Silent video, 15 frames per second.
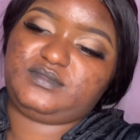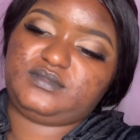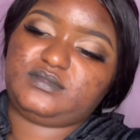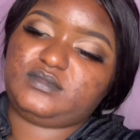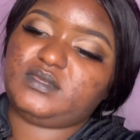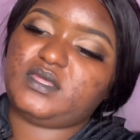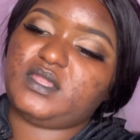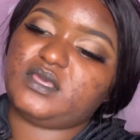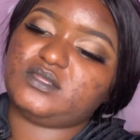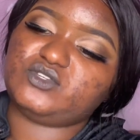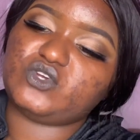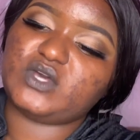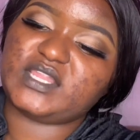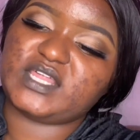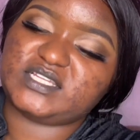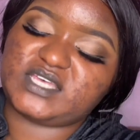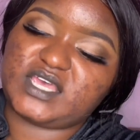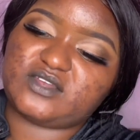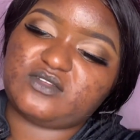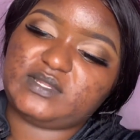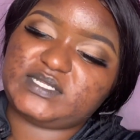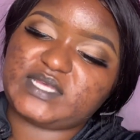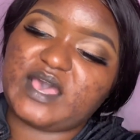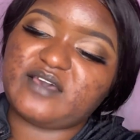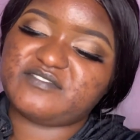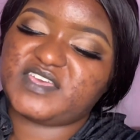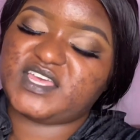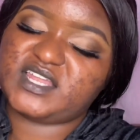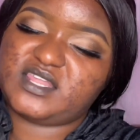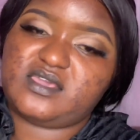And ensure that I don't have
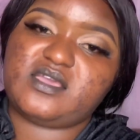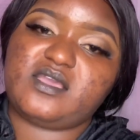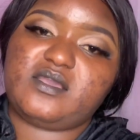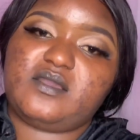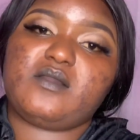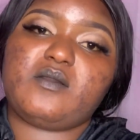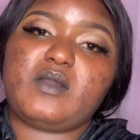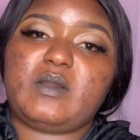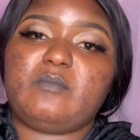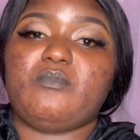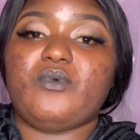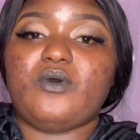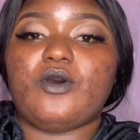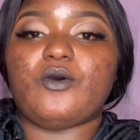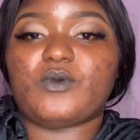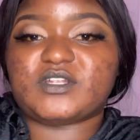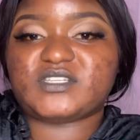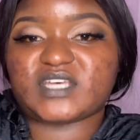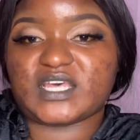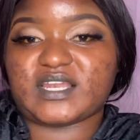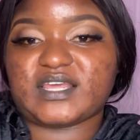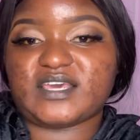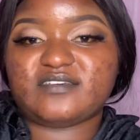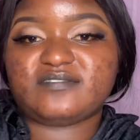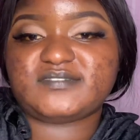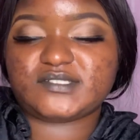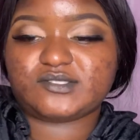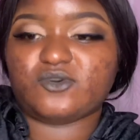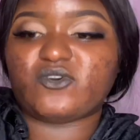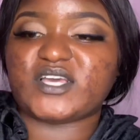any more water left.
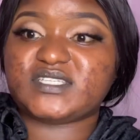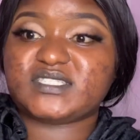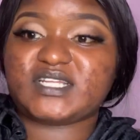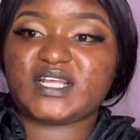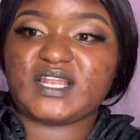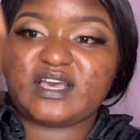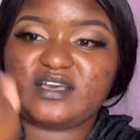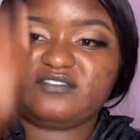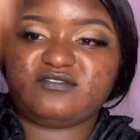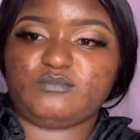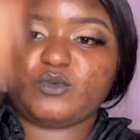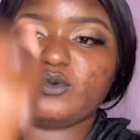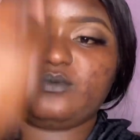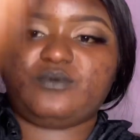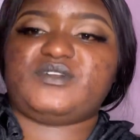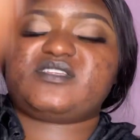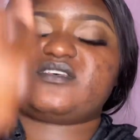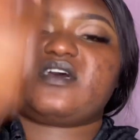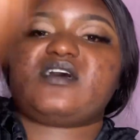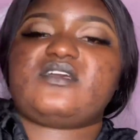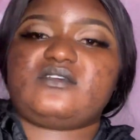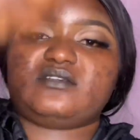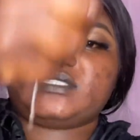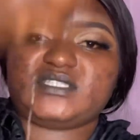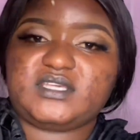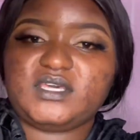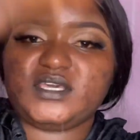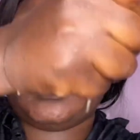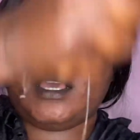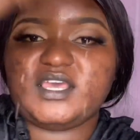So I still have more water, you see,
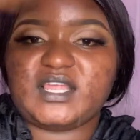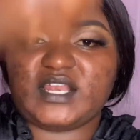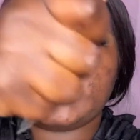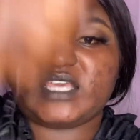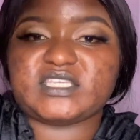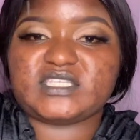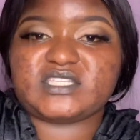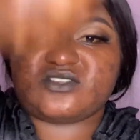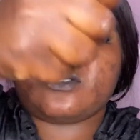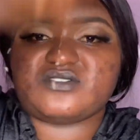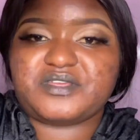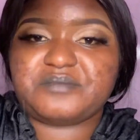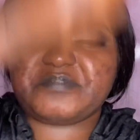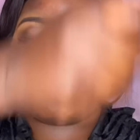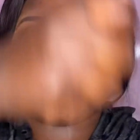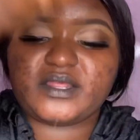like it's dripping.